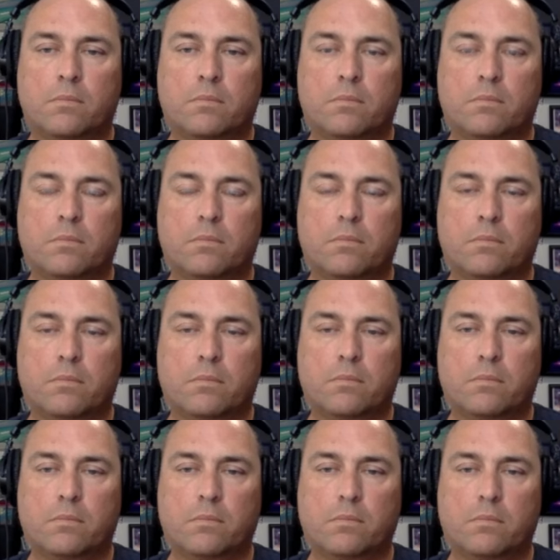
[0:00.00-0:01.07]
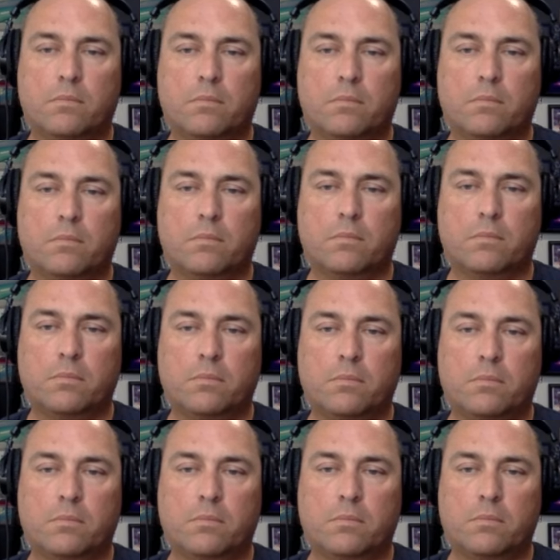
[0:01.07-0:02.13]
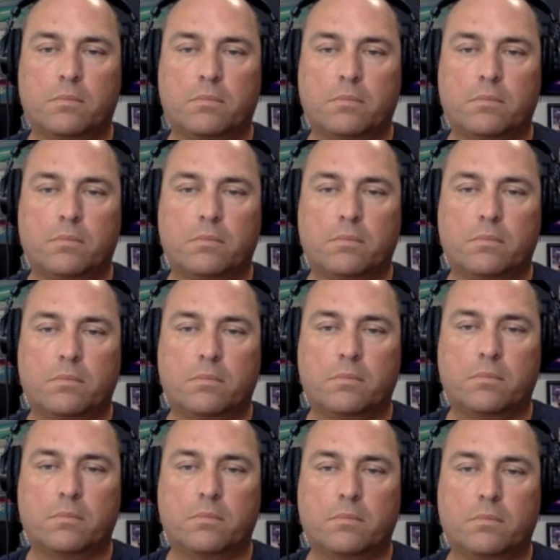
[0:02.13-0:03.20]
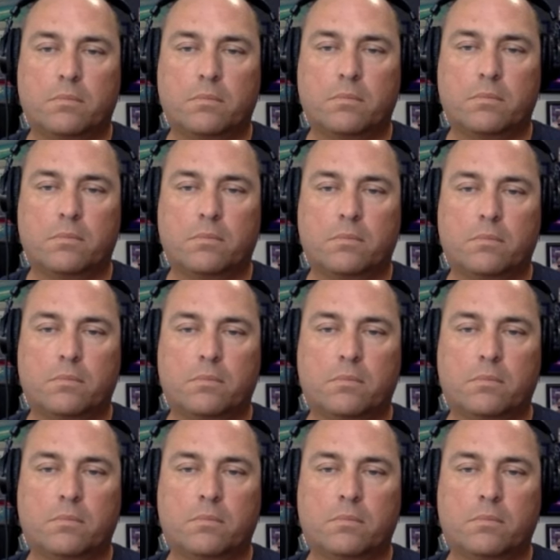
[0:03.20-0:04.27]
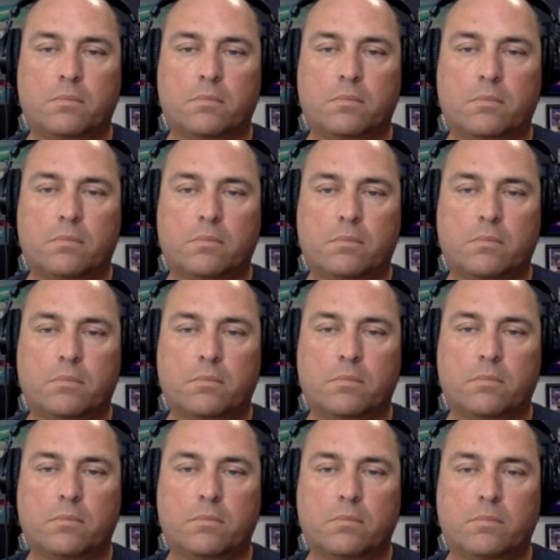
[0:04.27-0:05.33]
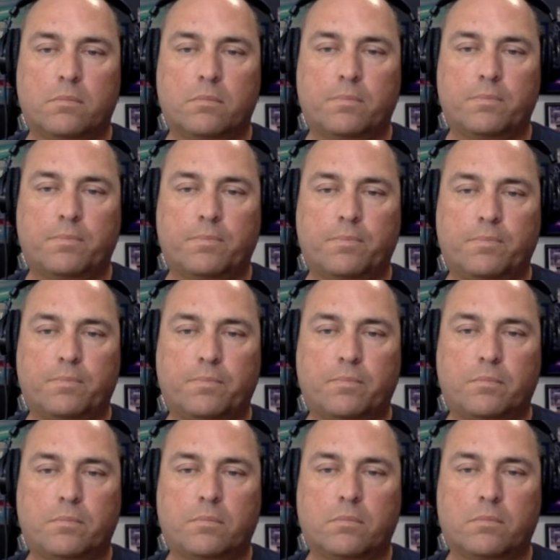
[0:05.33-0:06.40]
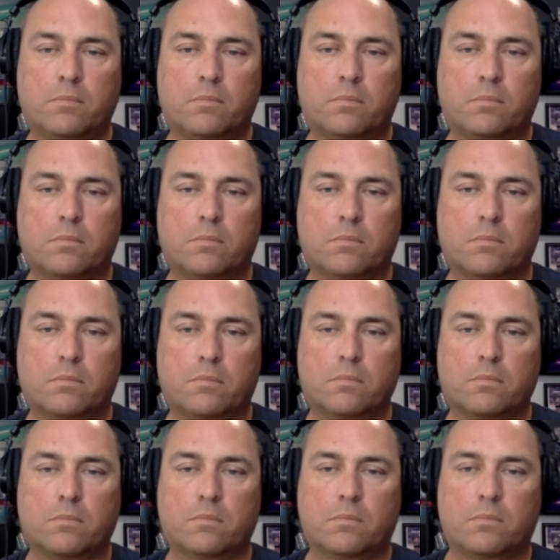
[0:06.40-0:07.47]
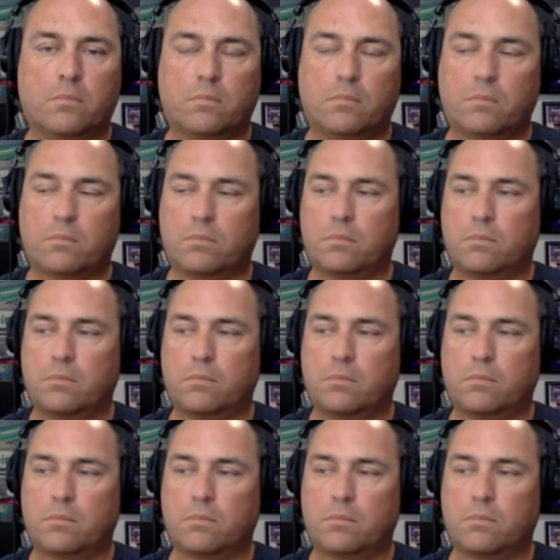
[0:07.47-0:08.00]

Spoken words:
(silent)